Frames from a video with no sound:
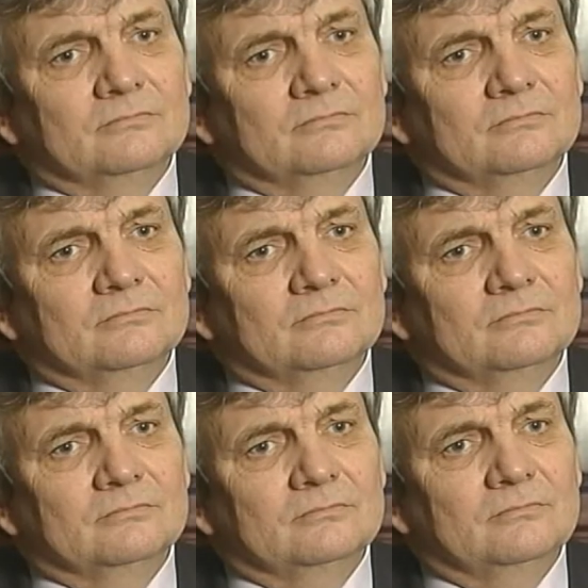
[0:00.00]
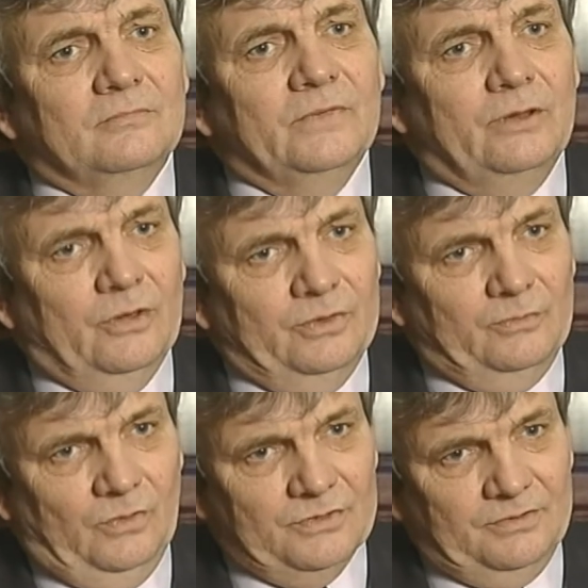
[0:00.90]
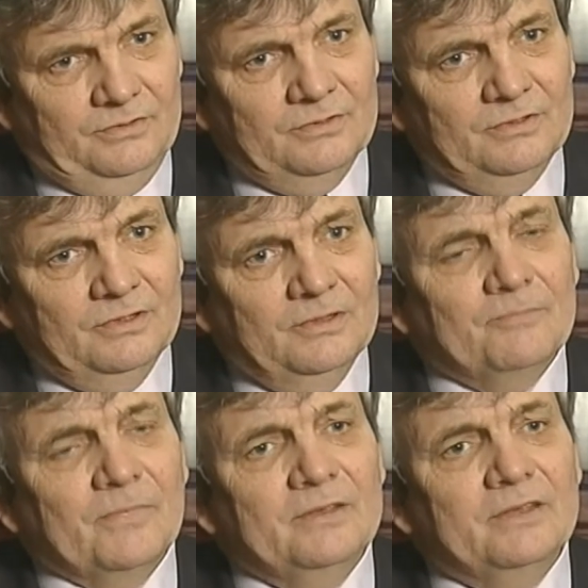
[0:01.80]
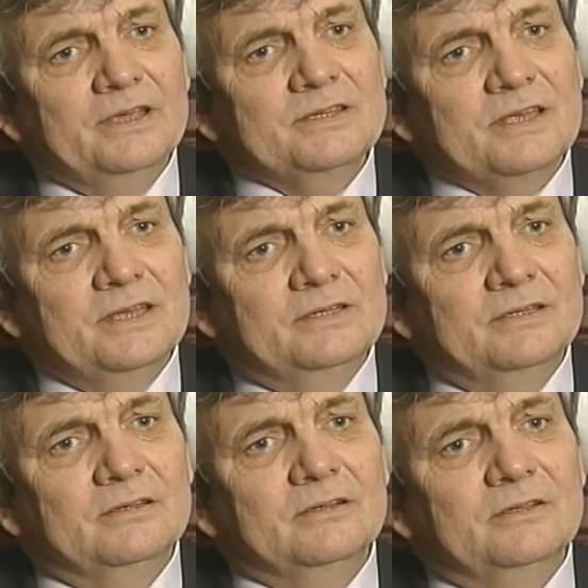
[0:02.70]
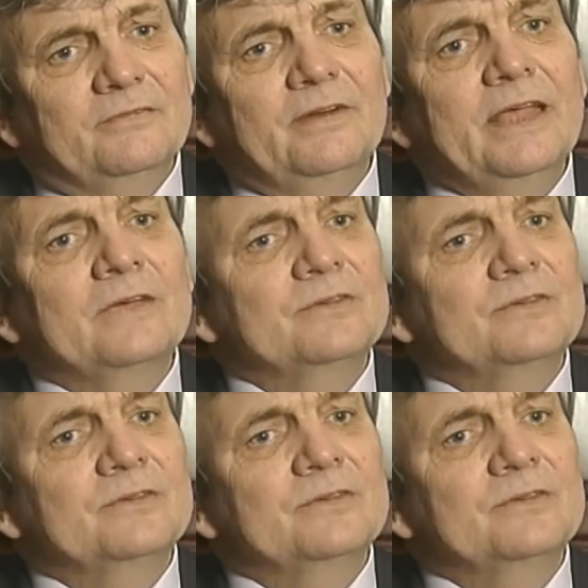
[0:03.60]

cases? No, it wasn't. And they said at the very